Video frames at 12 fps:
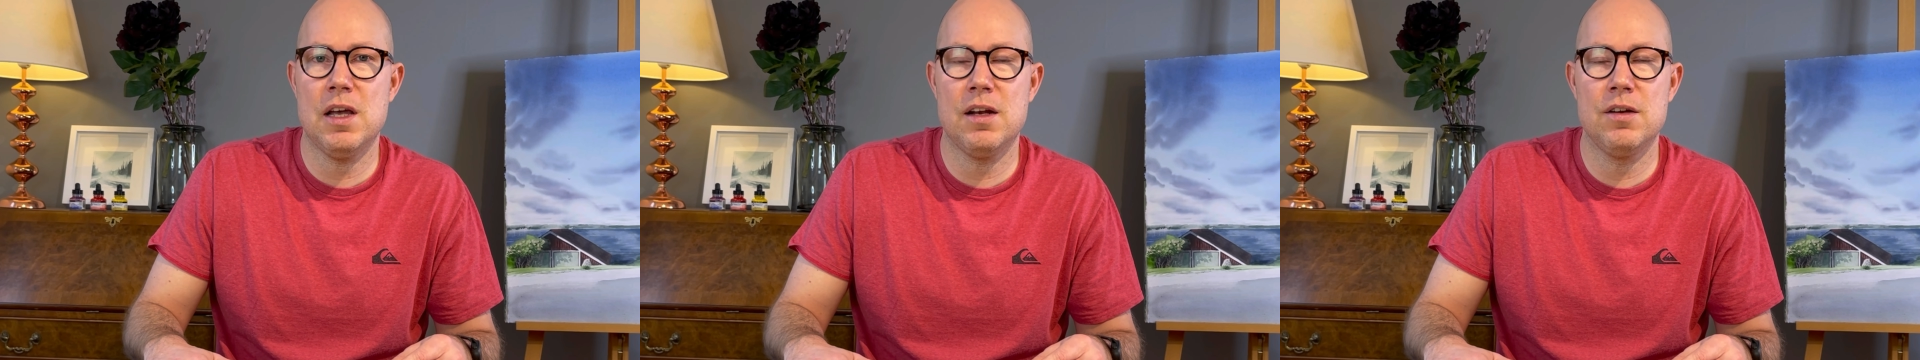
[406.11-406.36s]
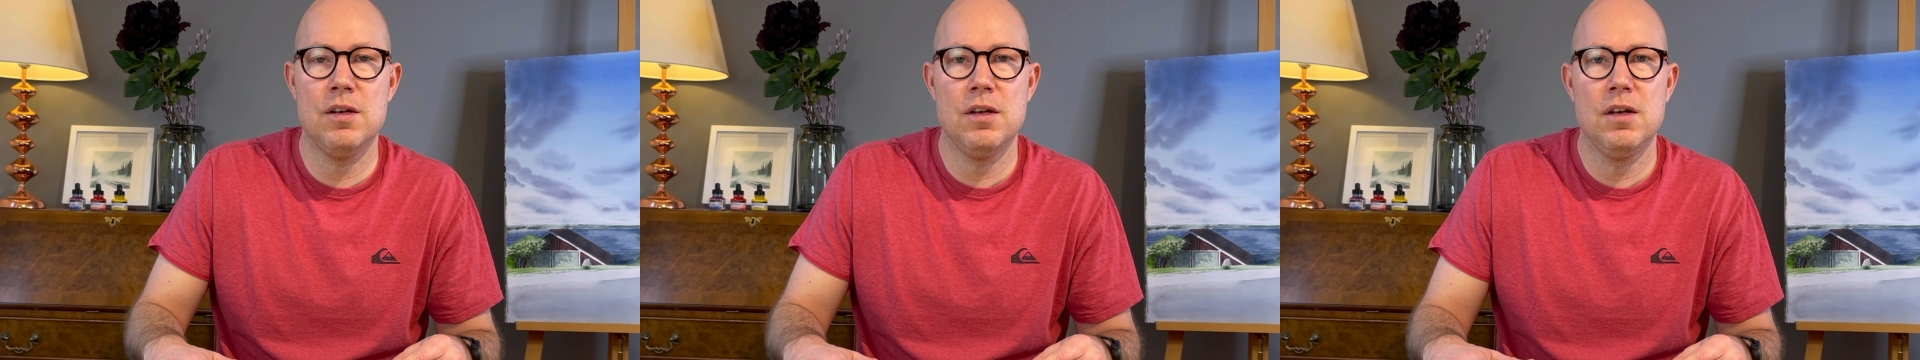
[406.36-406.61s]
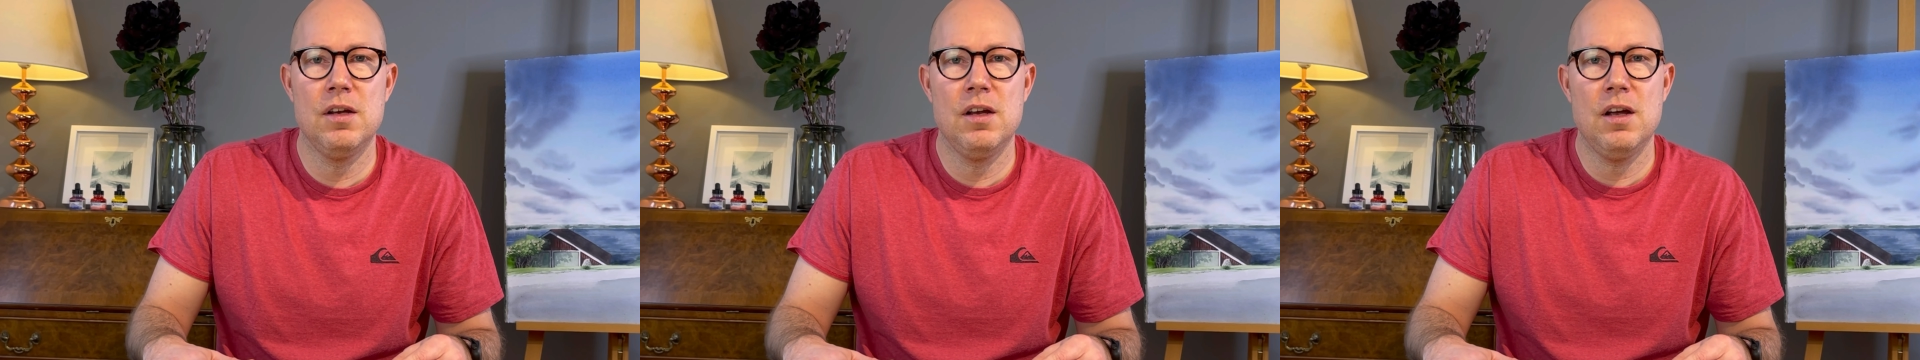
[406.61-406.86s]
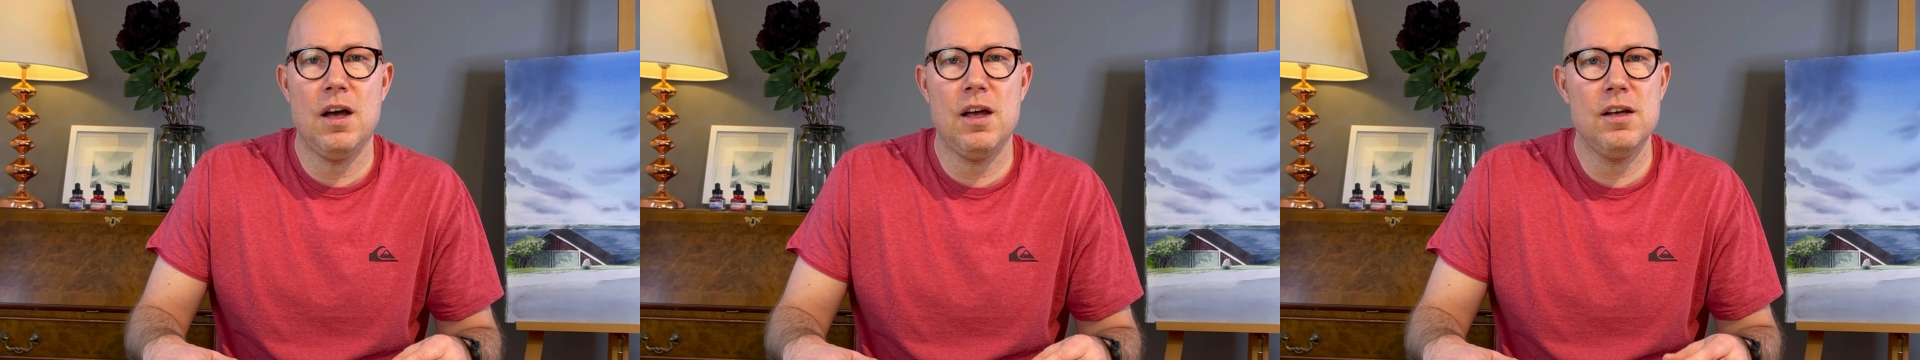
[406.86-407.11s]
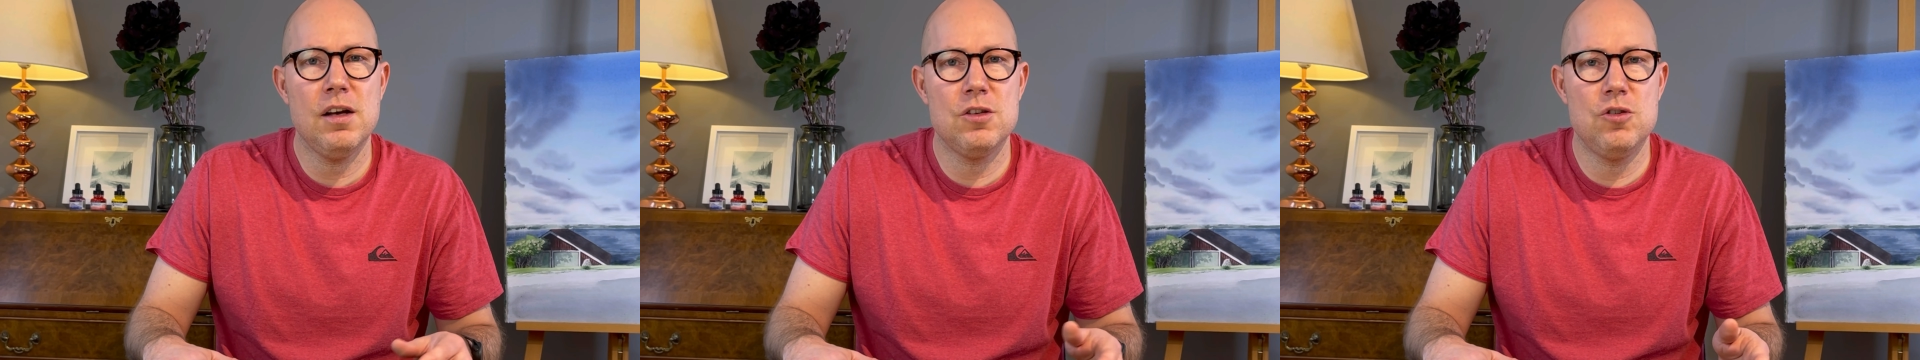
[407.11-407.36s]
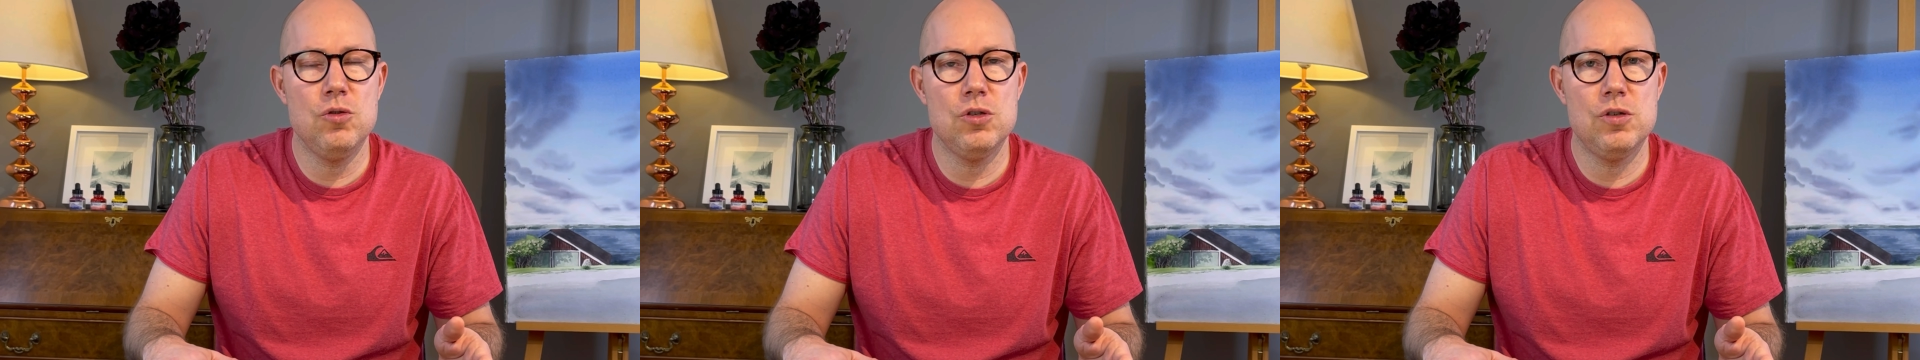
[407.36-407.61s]
and I
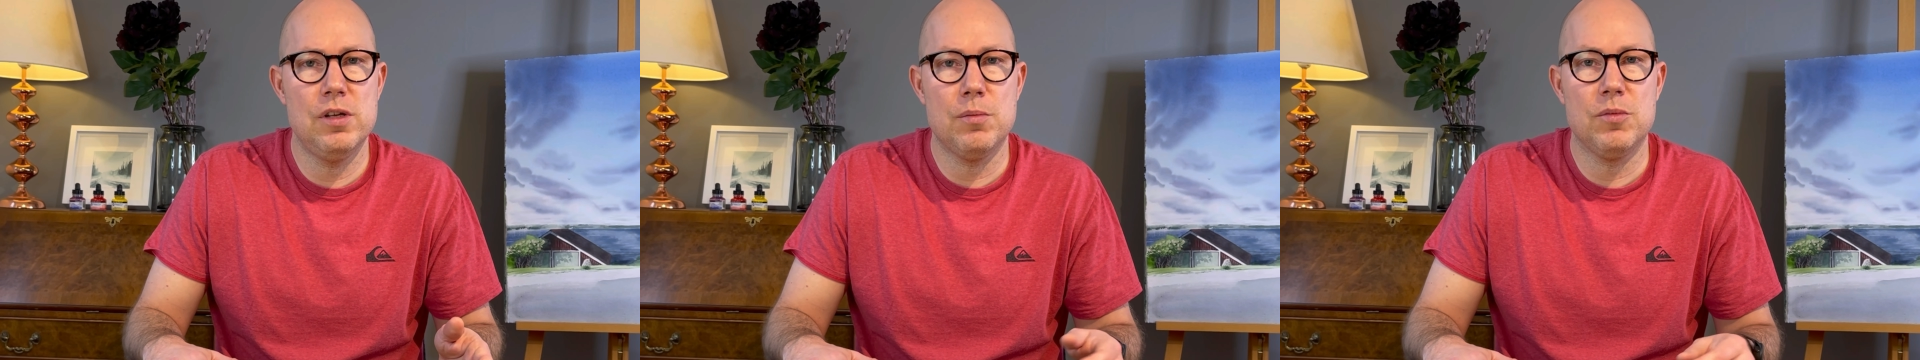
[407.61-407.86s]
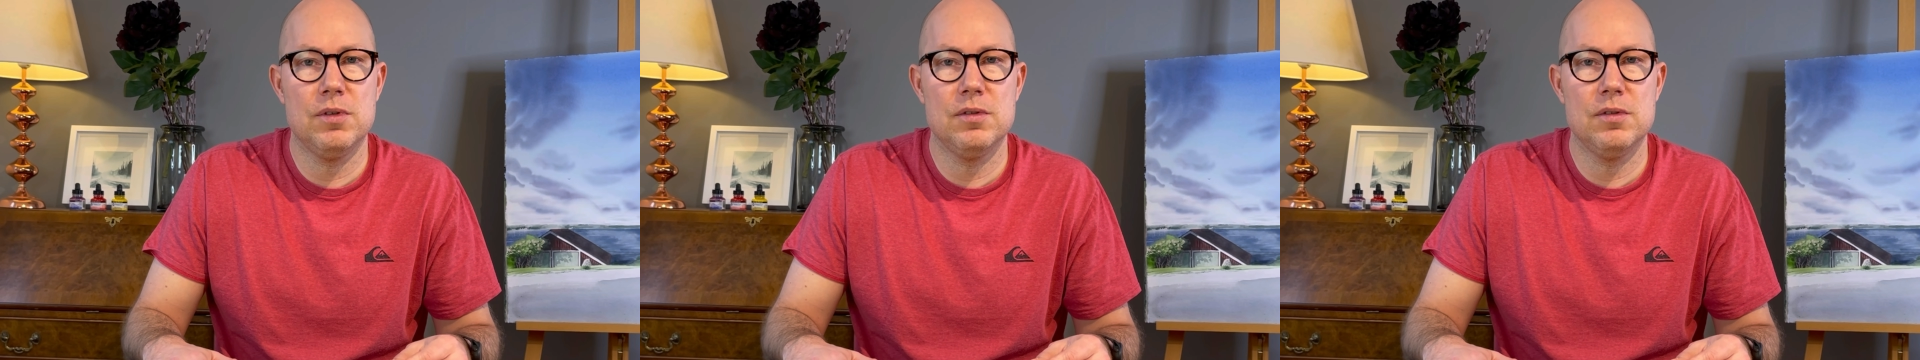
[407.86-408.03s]
got used to them.